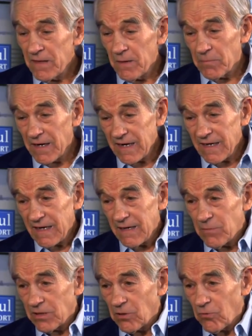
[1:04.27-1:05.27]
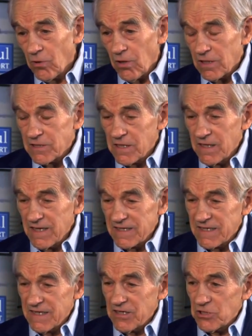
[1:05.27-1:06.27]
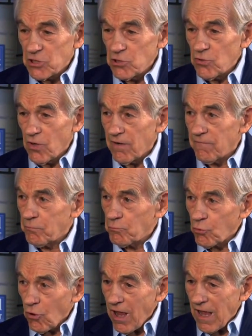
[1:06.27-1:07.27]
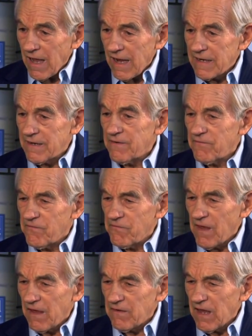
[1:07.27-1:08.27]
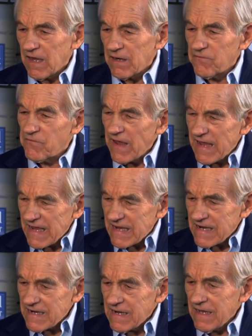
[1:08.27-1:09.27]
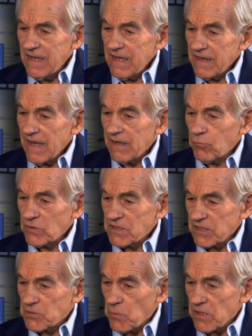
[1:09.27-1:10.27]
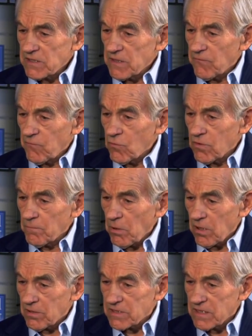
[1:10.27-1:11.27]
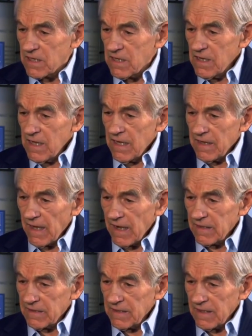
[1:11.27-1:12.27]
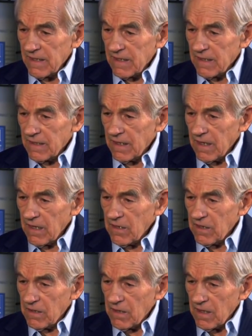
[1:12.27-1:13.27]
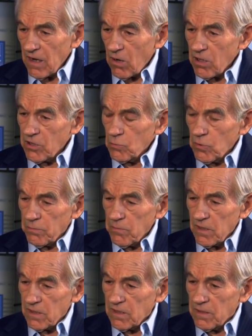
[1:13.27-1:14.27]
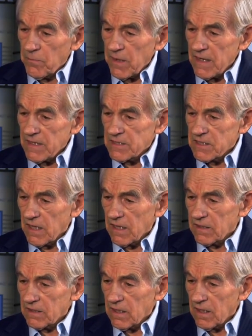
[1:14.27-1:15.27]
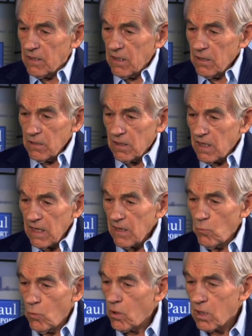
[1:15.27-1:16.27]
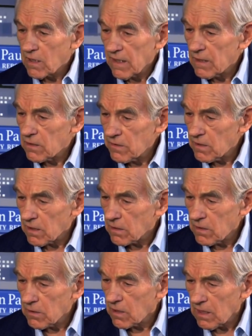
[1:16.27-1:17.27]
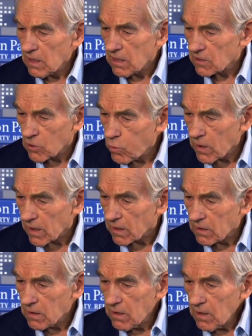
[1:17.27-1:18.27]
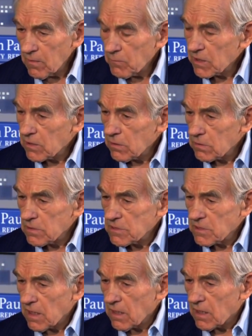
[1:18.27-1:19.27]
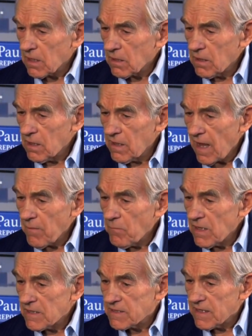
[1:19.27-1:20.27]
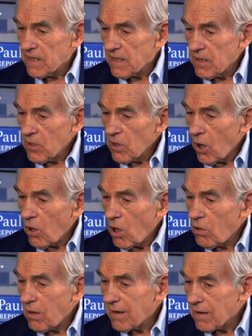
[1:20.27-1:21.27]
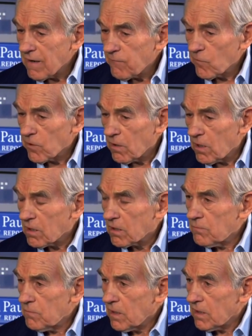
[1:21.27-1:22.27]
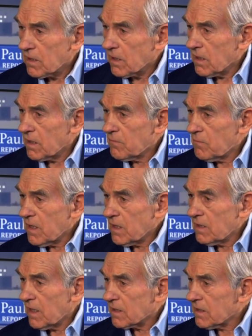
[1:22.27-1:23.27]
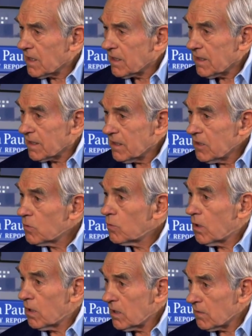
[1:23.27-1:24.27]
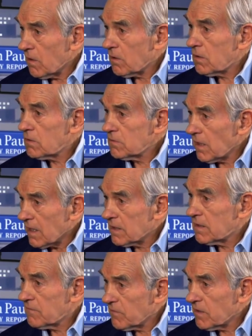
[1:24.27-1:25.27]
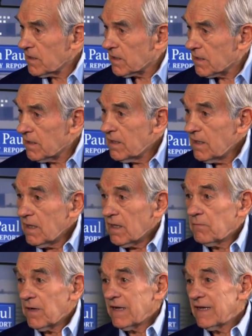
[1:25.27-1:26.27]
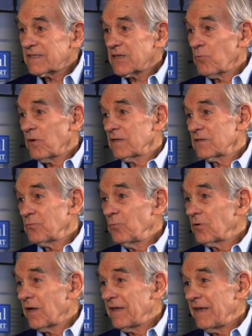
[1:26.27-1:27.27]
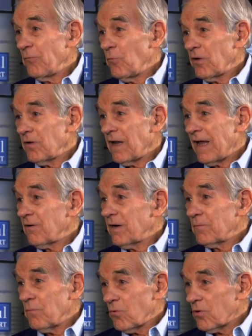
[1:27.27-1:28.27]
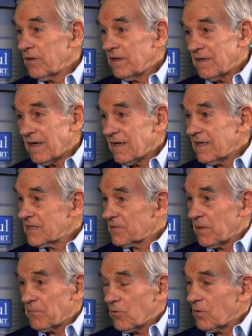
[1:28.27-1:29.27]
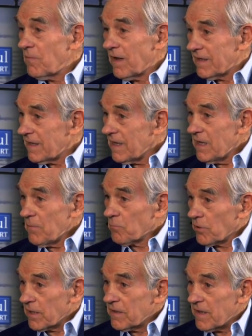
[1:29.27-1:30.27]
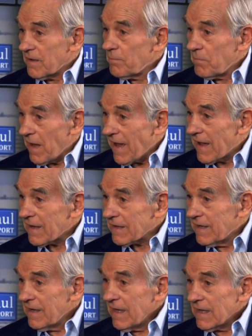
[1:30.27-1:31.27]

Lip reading: But I came across this issue of pride and vain that was expressed in foreign policy, that they argued with me in the debates that you can't walk out now. You can't quit, because that means all our effort, all our money, and the men that died will have all died in vain. And my answer was, we're allowing more to die and spend more money, bring them back.